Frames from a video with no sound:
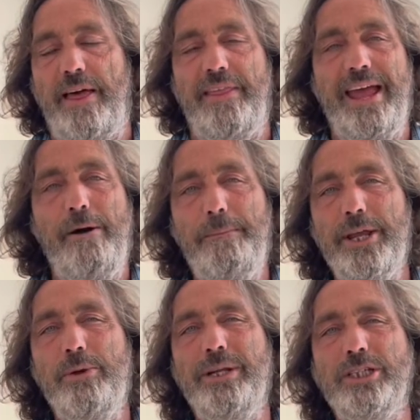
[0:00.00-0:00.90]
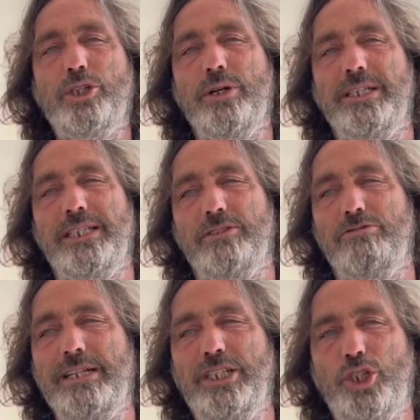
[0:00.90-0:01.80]
They're helping you in choices,
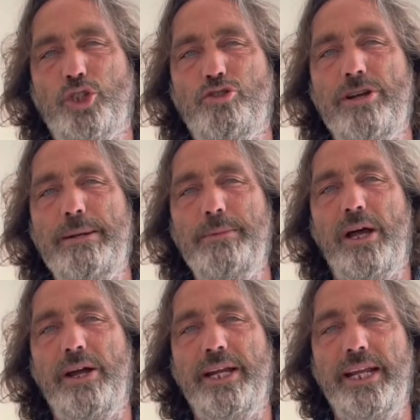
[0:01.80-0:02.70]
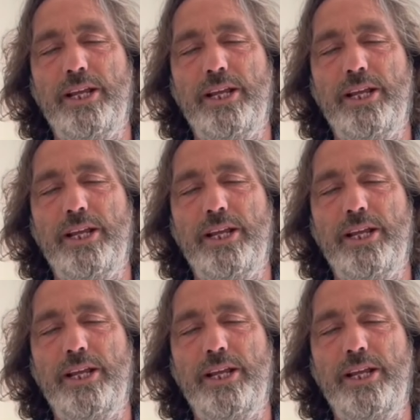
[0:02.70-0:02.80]
really streamlining